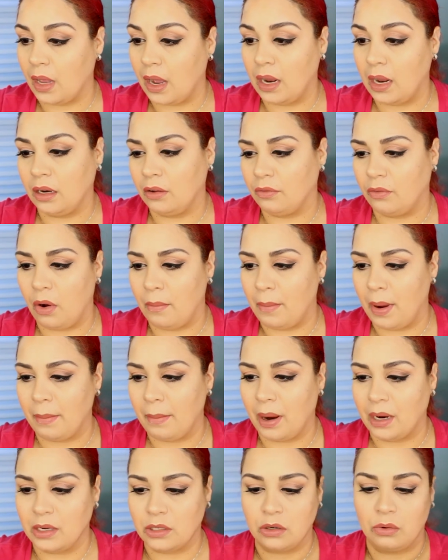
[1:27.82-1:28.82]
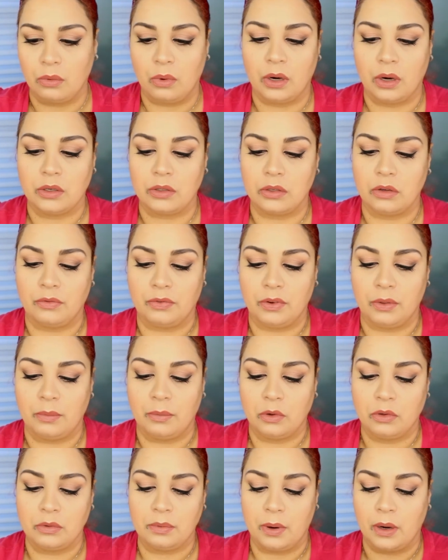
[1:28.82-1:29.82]
I love all my micellar waters though for the
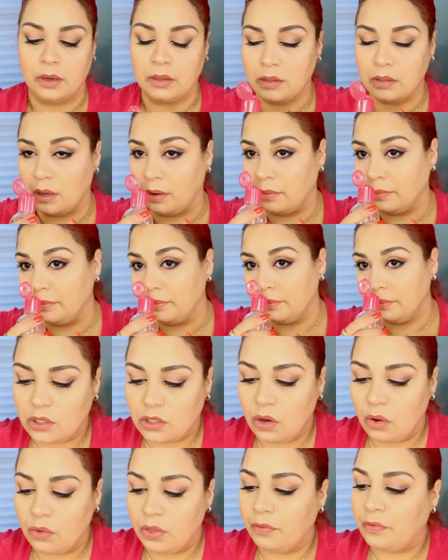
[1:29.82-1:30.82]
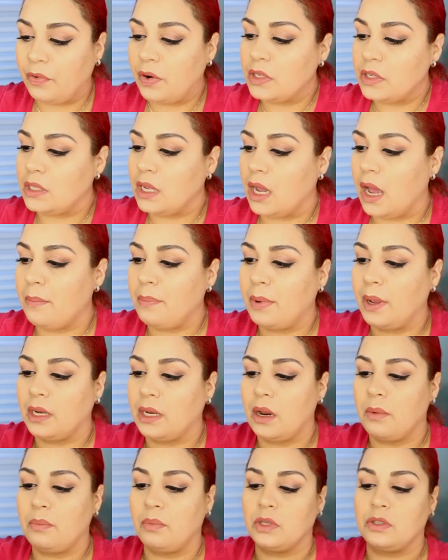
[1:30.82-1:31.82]
most part. So the first thing I
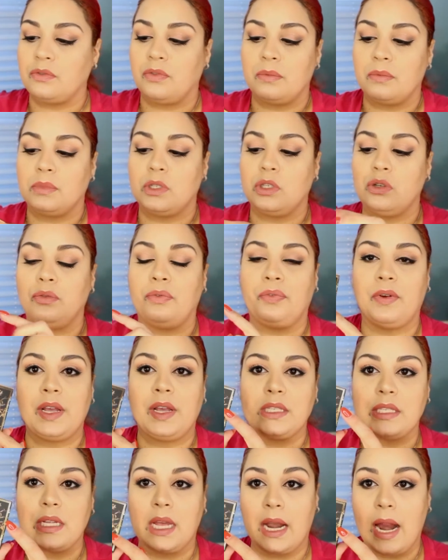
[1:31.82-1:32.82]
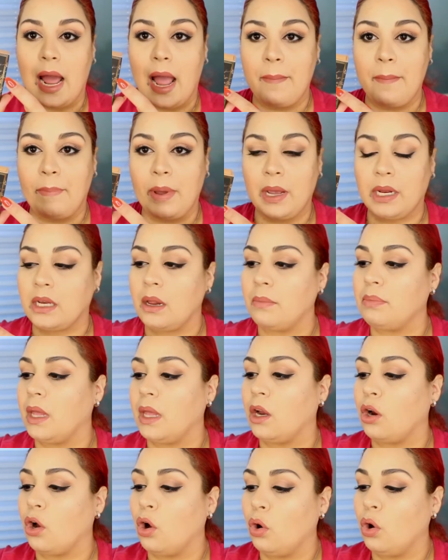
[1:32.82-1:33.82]
picked up was from Too Faced, and I picked up
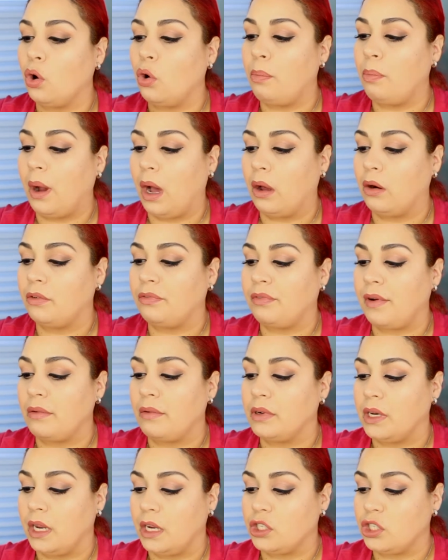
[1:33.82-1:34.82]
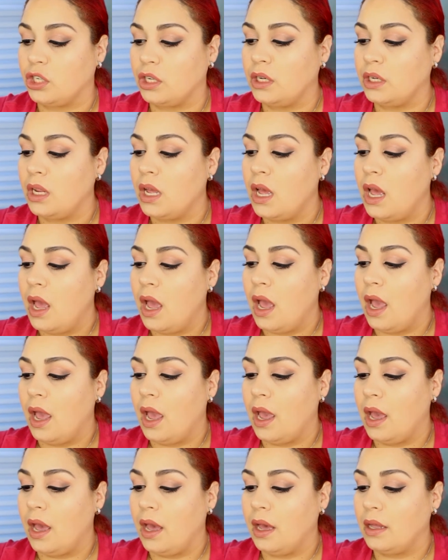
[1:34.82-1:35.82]
the Cocoa Powder Foundation,
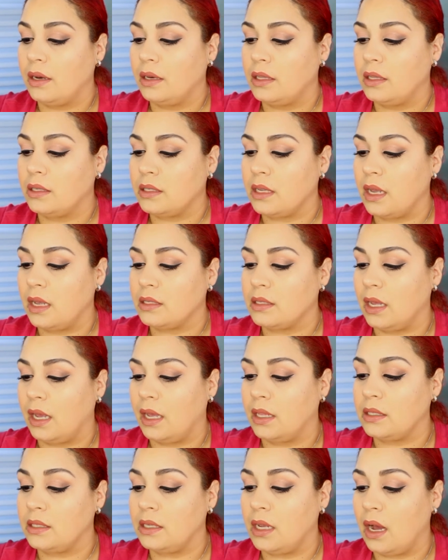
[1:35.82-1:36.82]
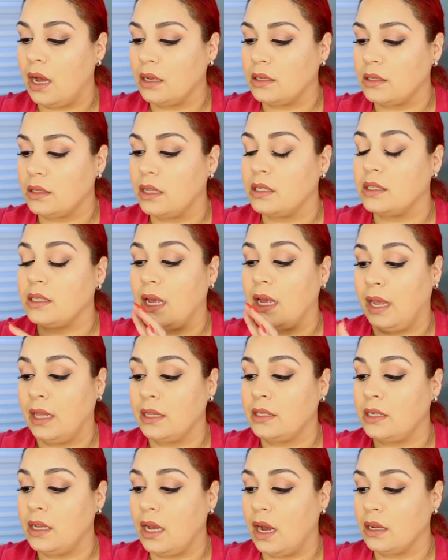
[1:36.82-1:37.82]
and this has
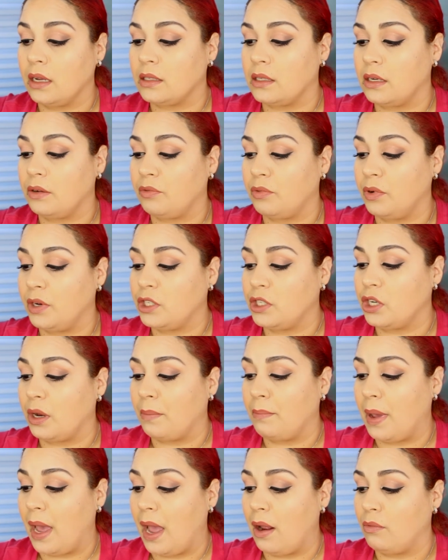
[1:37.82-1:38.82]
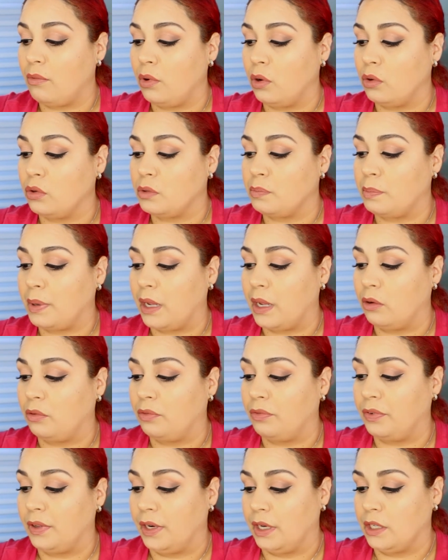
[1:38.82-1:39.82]
antioxidant rich matte rose petal
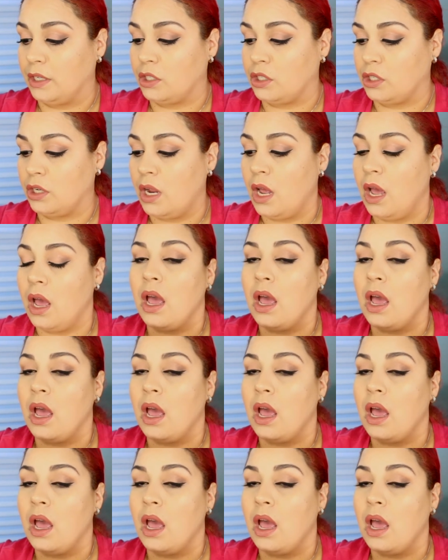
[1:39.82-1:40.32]
finish.